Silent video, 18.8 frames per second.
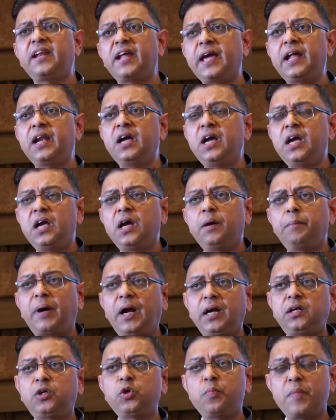rare,
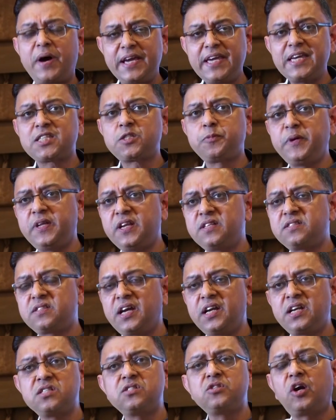but to my experience,
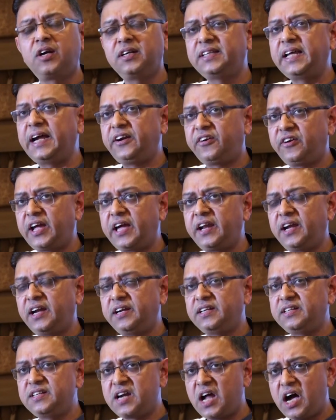it is not that rare. And
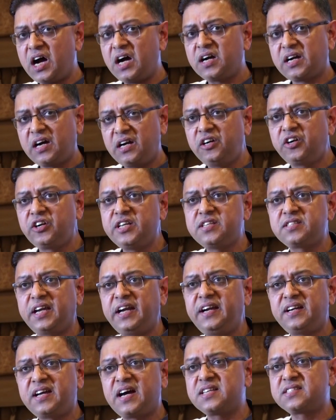in our countries,
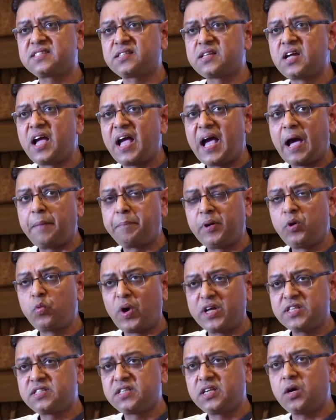it does happen
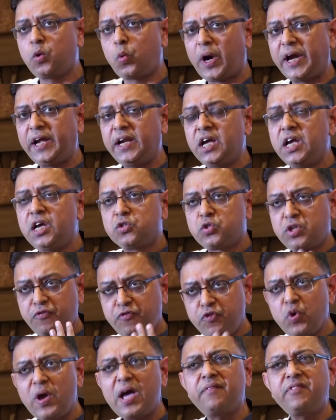once in a while. So if
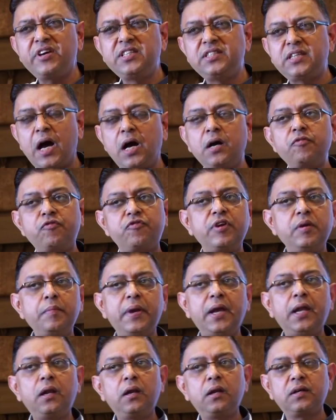you have a young
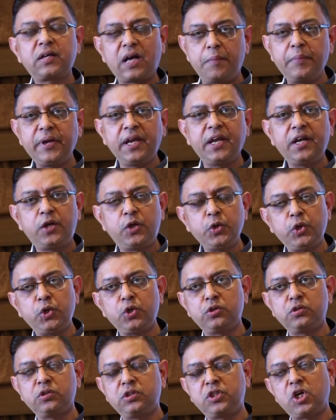female coming into
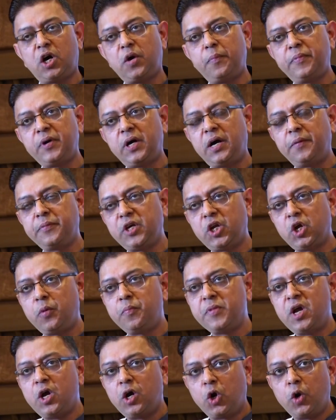your,
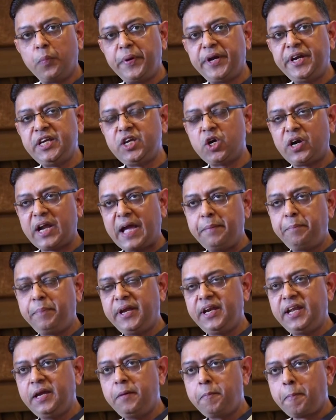OPD or
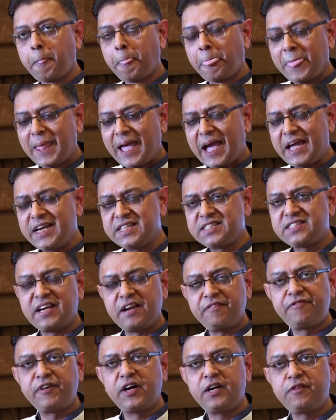IPD and is
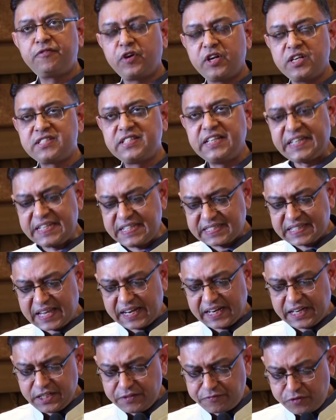referred for a CT
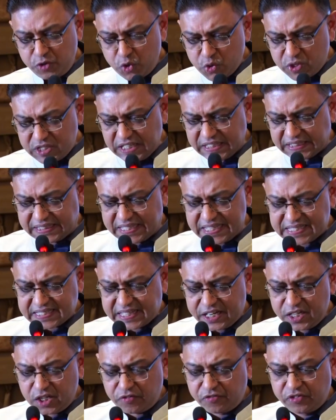scan, and if you see this
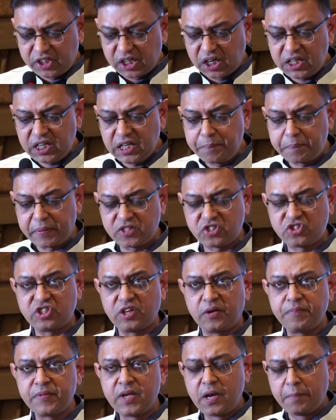kind of dirty picture,
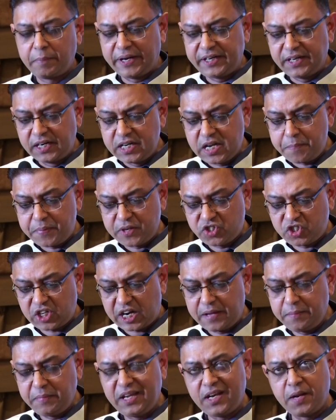by dirty picture,
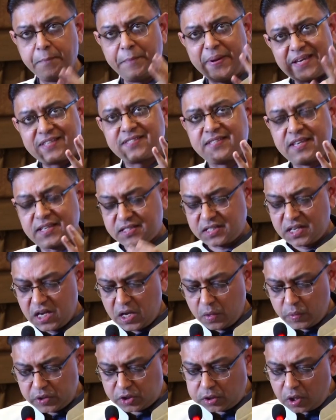I mean a big cyst
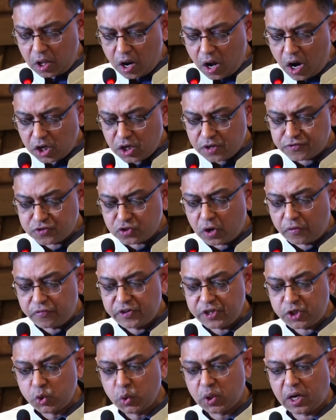with a lot of soft
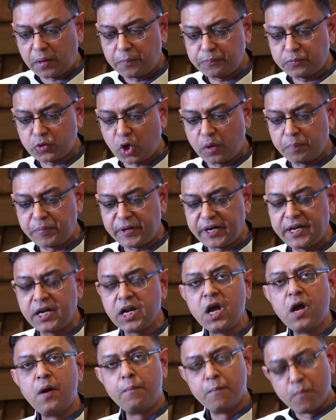tissue component,
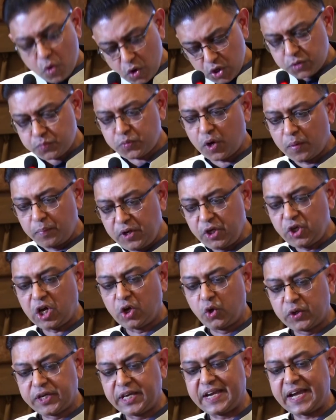most probably you are
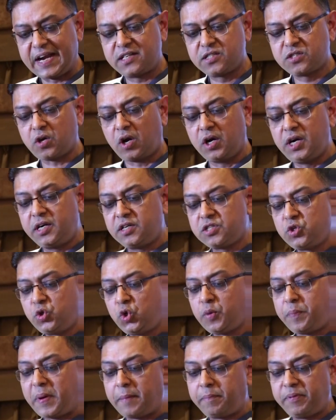looking at solid
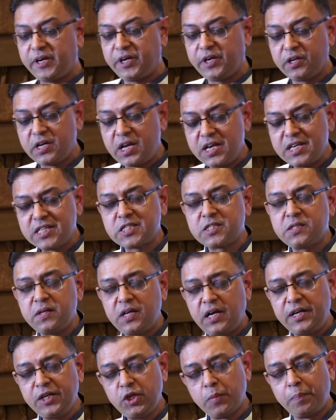pseudopapillary
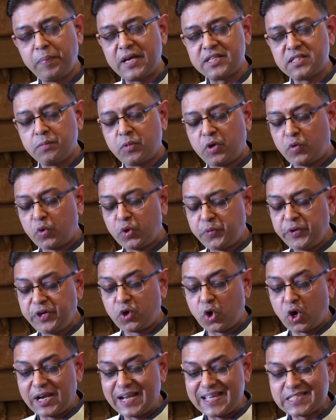neoplasm, or what we
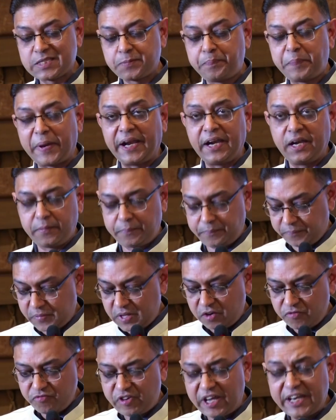call as SPEN.
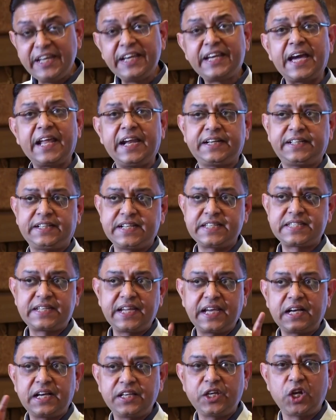Very
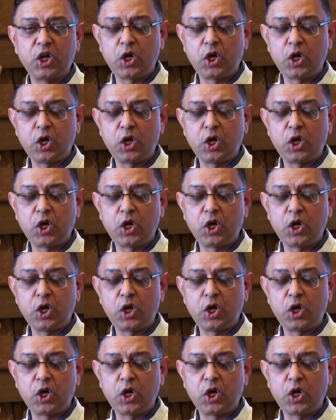characteristic,